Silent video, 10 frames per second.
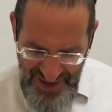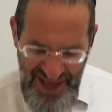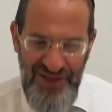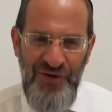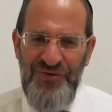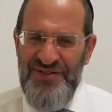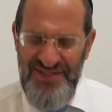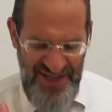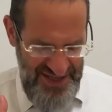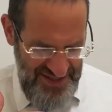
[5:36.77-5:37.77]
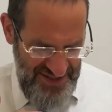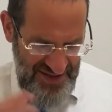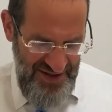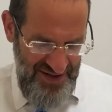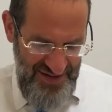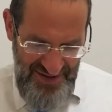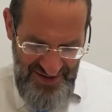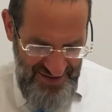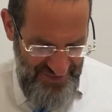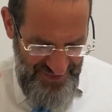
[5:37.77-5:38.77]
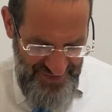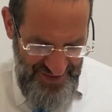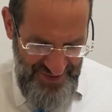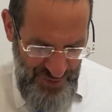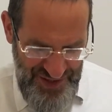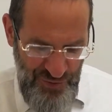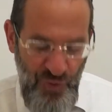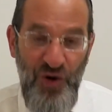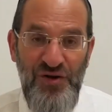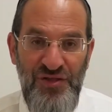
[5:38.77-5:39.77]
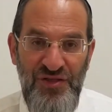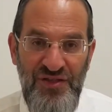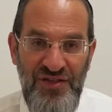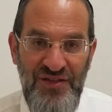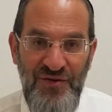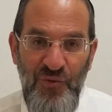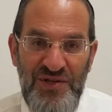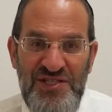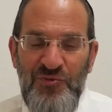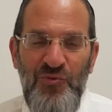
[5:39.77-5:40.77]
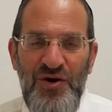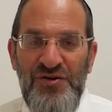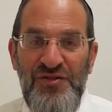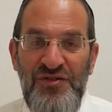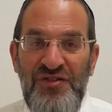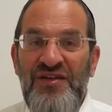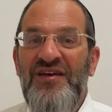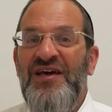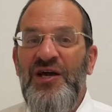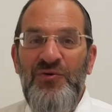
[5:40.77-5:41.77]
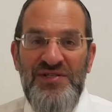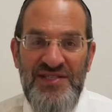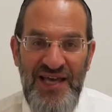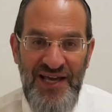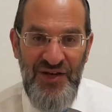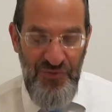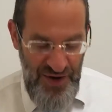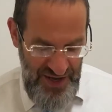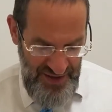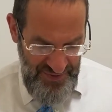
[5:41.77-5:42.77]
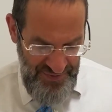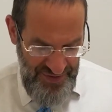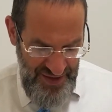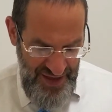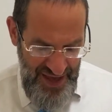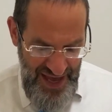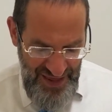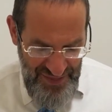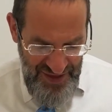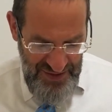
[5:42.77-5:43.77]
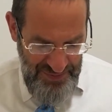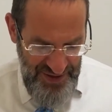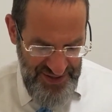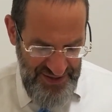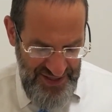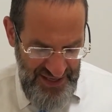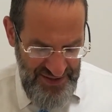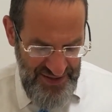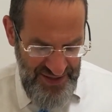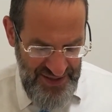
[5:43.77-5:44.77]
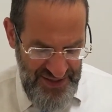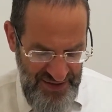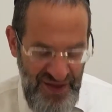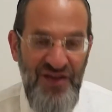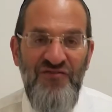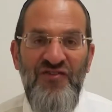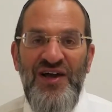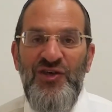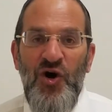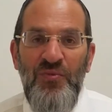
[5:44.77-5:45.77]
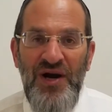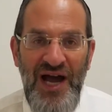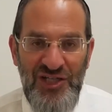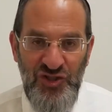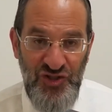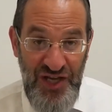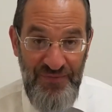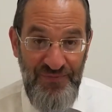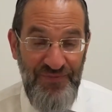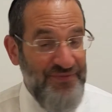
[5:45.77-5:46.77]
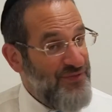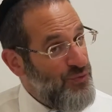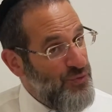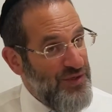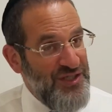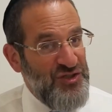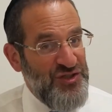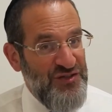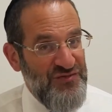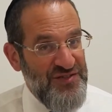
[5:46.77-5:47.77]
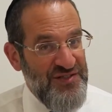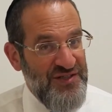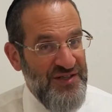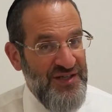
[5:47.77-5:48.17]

And Yonah says, what's it worth? What's it worth? It was taken away. And then the pasuk tells us, Vayomer Hashem, a shift.